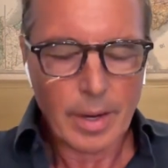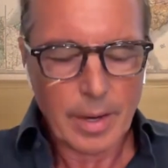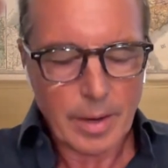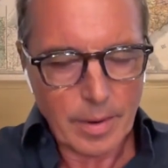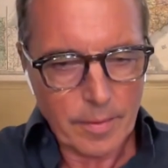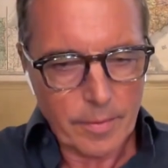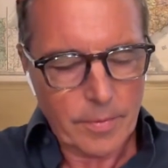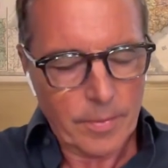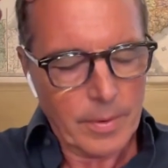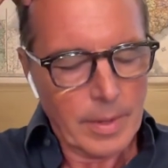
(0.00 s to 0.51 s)

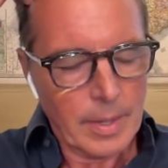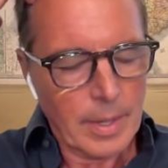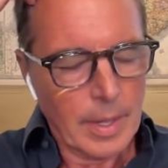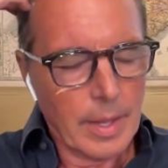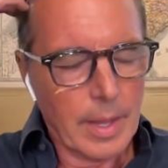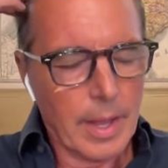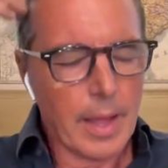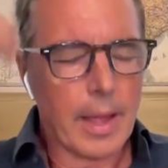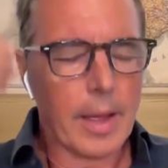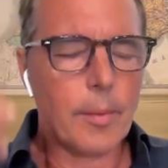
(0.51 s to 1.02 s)

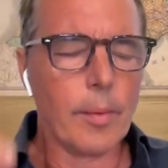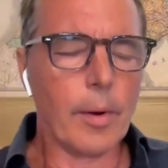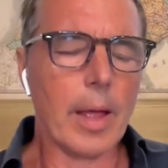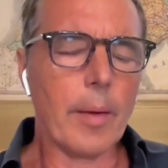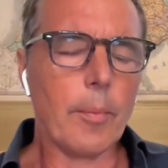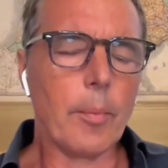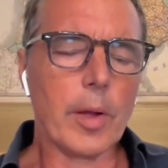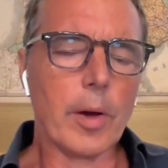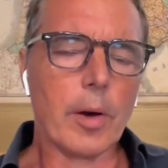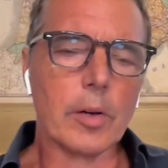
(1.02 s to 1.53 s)

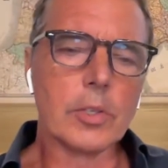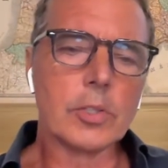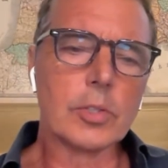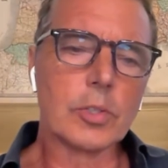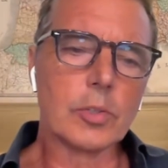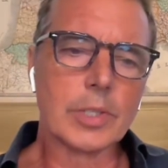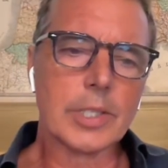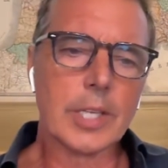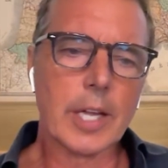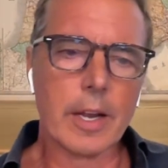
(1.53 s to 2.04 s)
and we
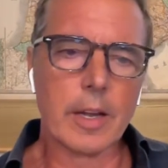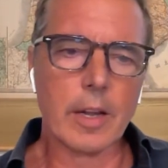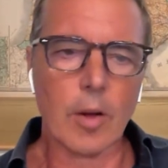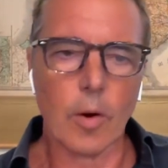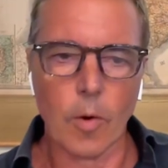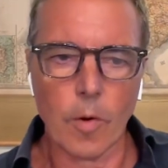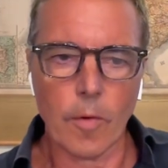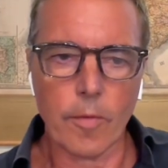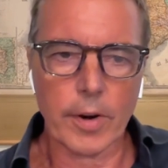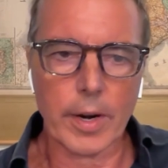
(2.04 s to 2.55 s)
also tend to
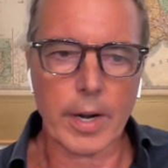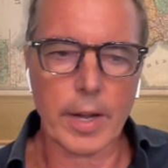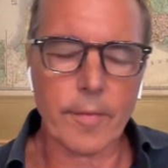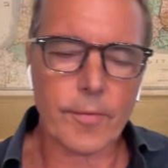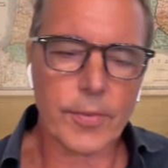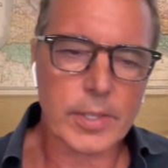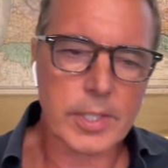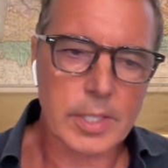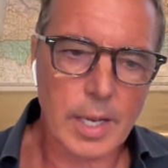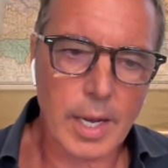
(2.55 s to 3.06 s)

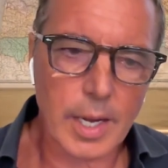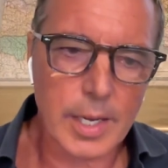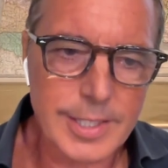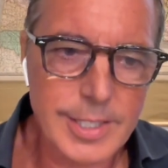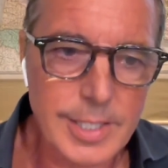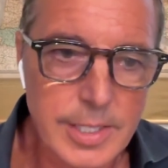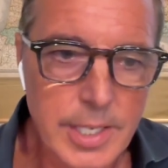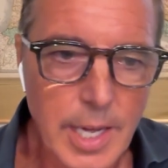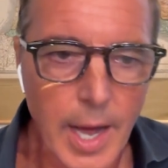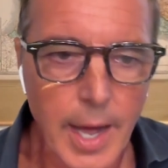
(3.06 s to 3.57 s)

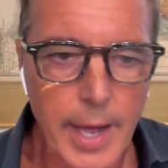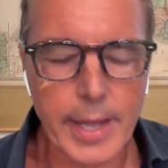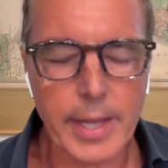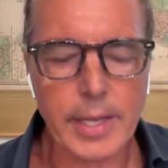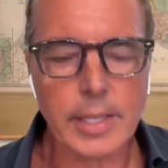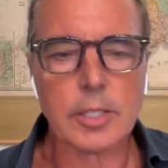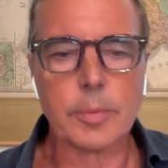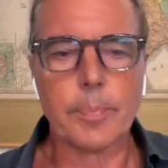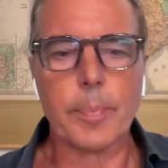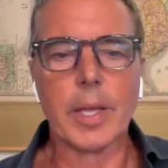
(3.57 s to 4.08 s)
overemphasize
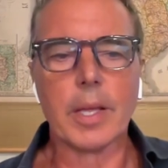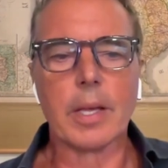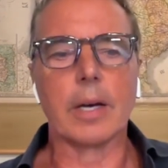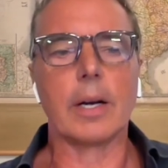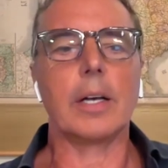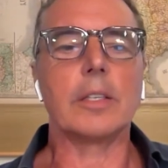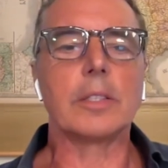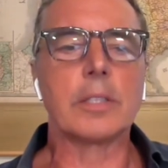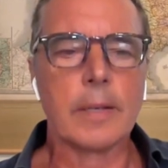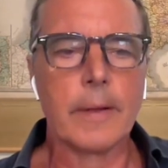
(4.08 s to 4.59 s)
diets
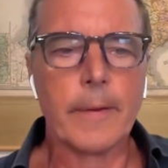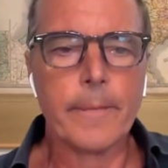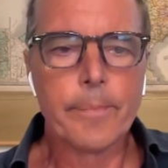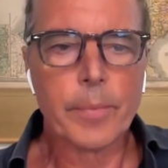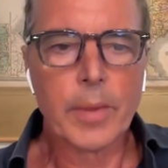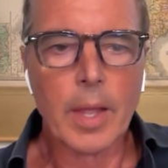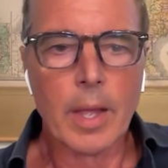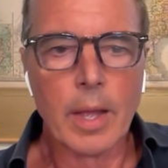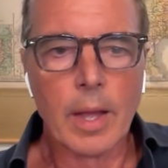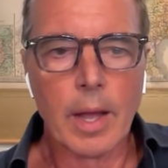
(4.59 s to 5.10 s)
because
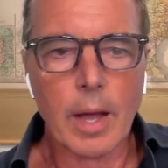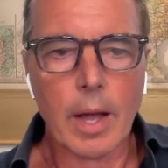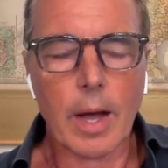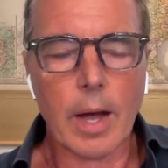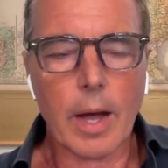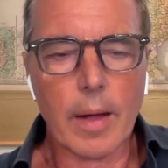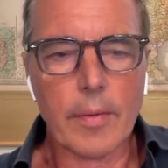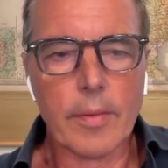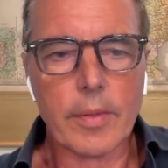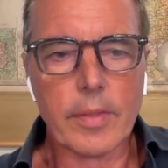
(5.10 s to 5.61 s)

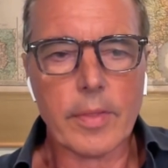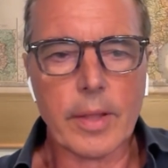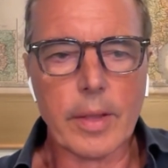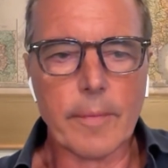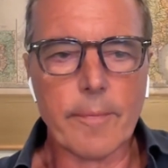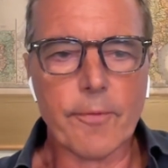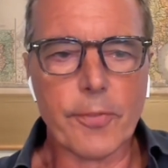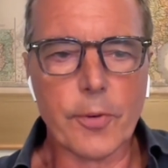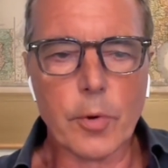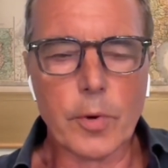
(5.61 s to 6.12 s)

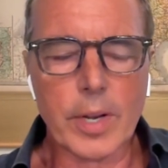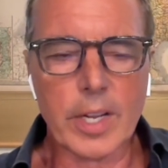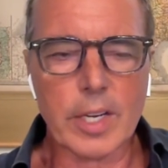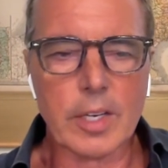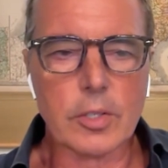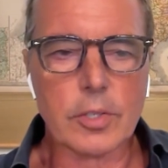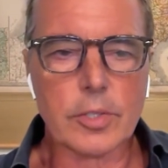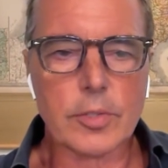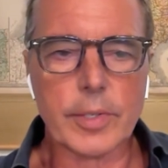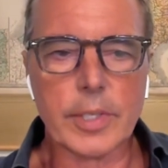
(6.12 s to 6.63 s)
the food
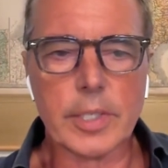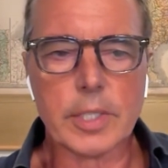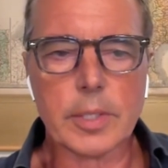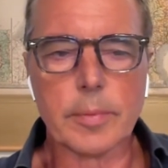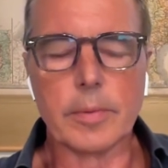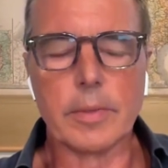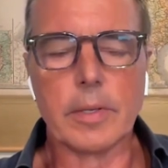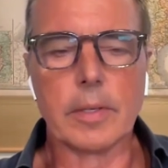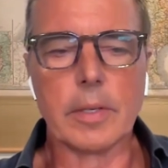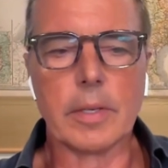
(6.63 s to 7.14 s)
industry
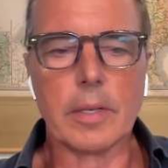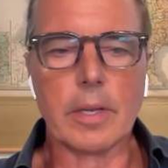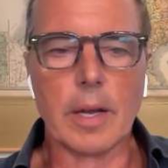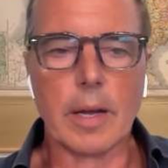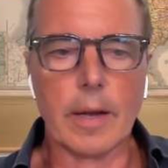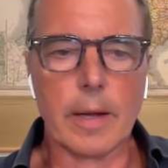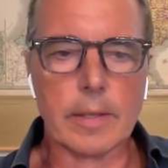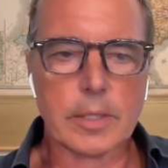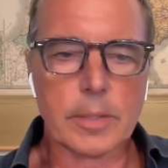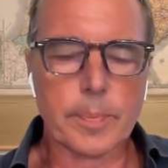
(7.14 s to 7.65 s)

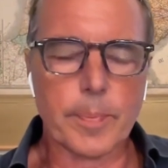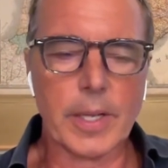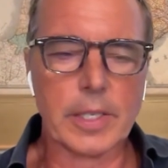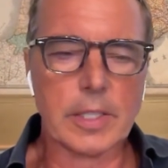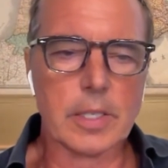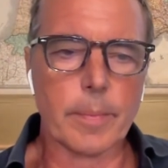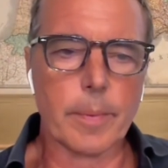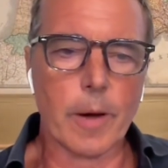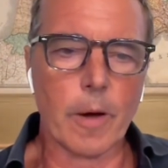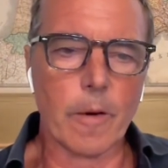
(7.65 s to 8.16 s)

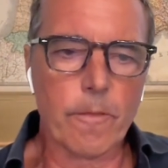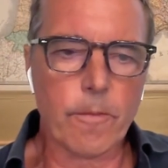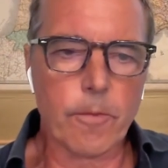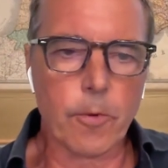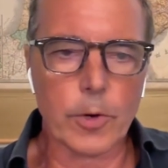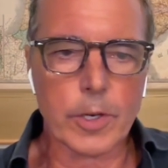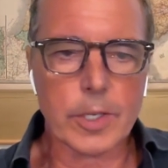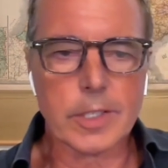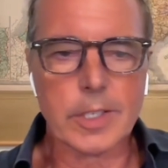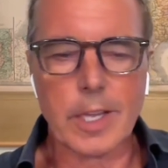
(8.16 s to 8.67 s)
spends about
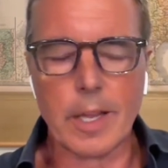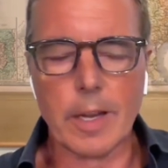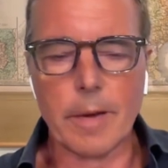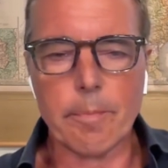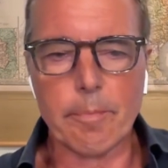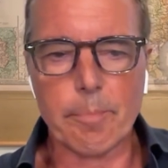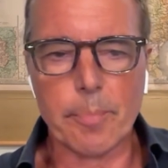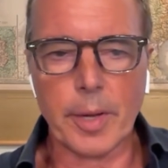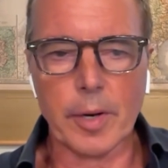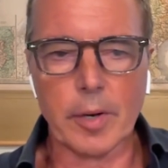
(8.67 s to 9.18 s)

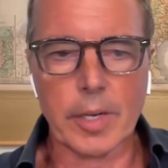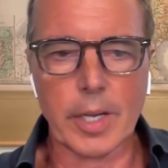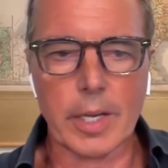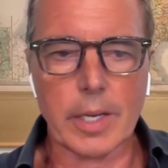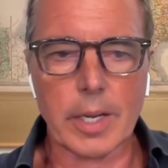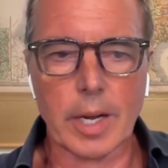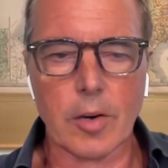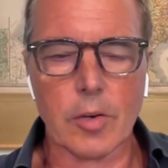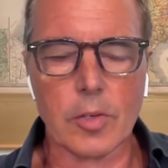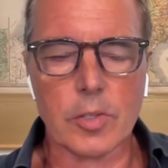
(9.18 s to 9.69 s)
$14
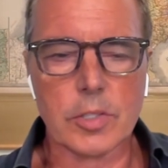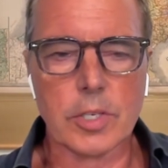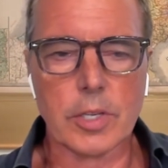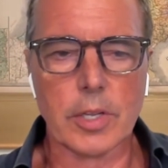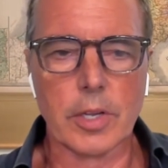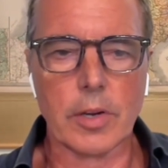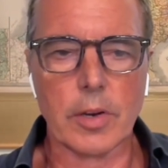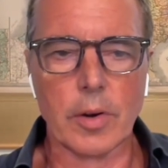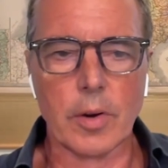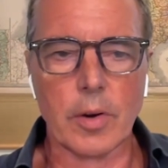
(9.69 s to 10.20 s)
billion a
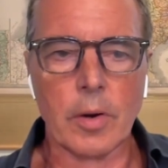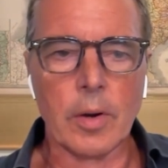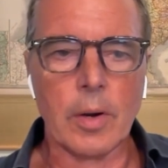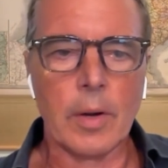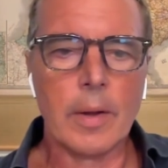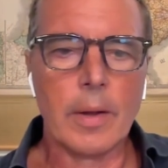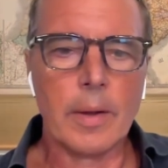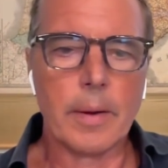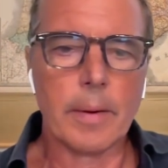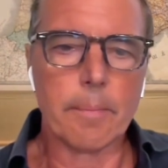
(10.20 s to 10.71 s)
year
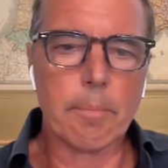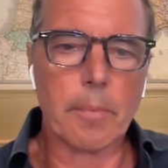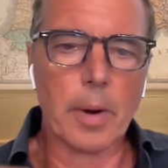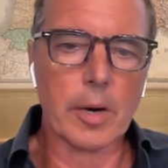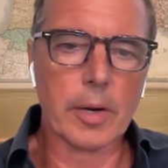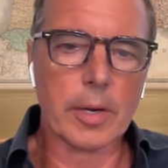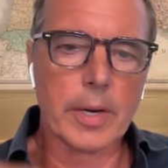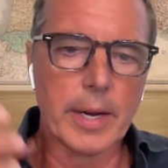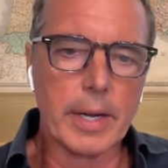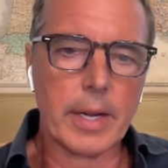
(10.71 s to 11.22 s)

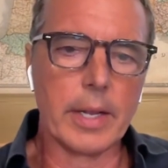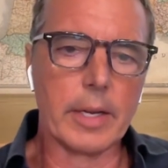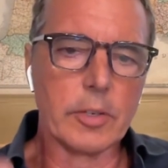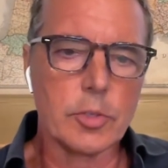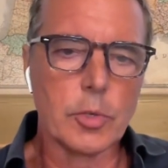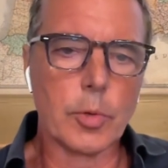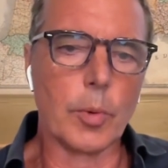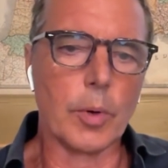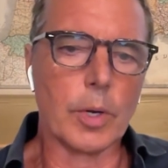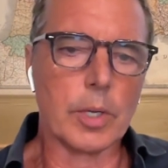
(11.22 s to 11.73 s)
marketing
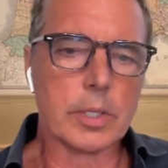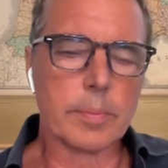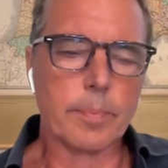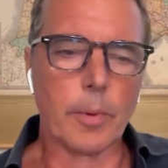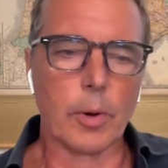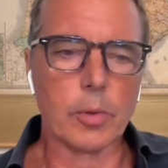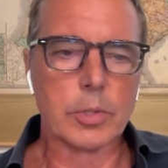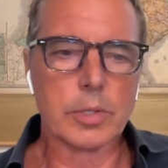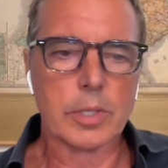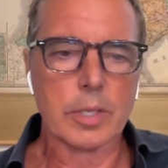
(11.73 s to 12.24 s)
to us.
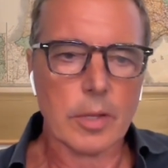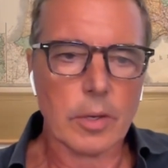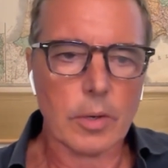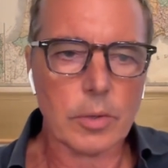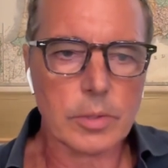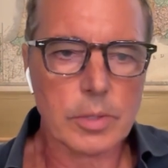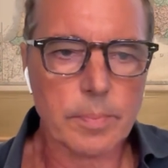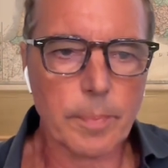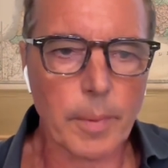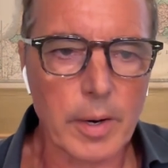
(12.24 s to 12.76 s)
Most of
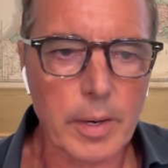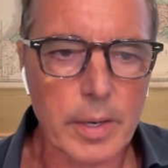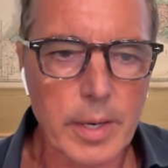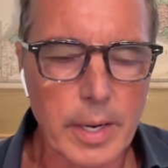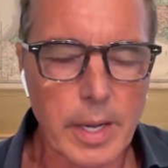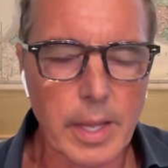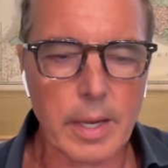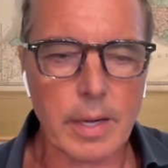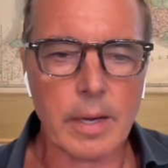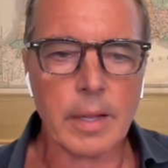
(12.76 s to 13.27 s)
those
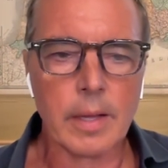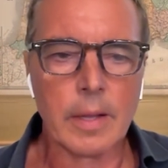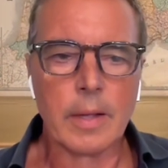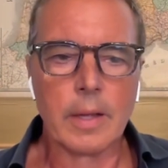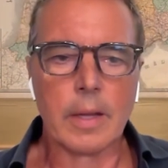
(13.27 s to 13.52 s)
marketing